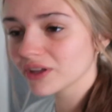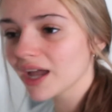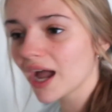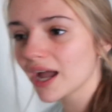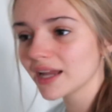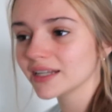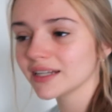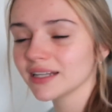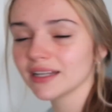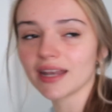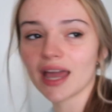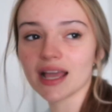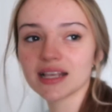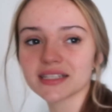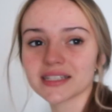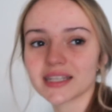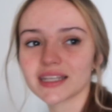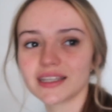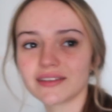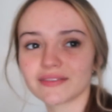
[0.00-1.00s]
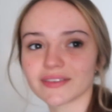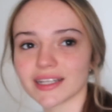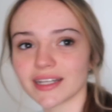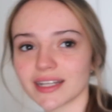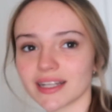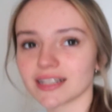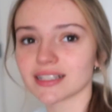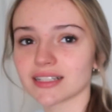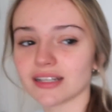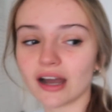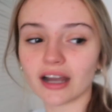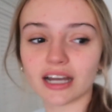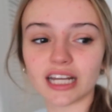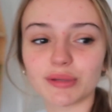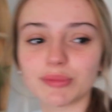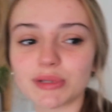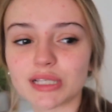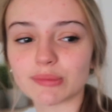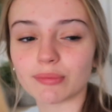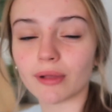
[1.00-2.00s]
I did it nice and even and it's not
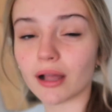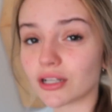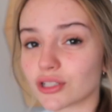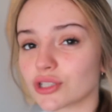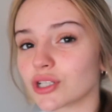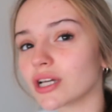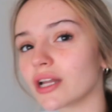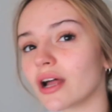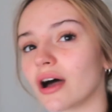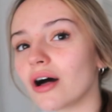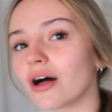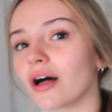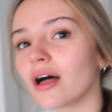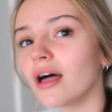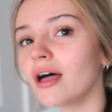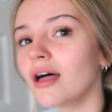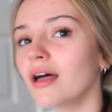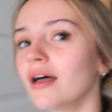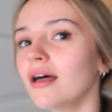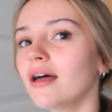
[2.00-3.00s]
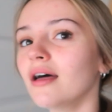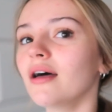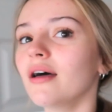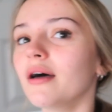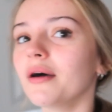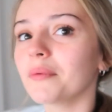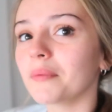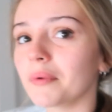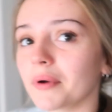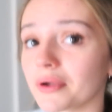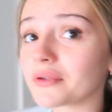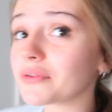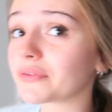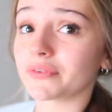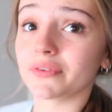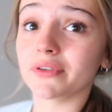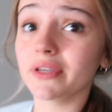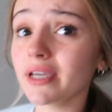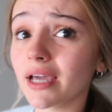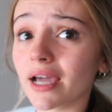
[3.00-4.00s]
gonna be splotchy at all. We'll
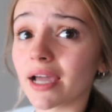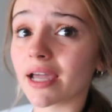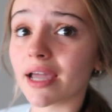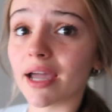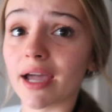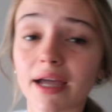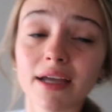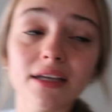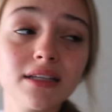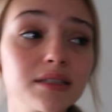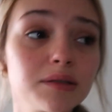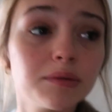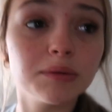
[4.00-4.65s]
see, I guess.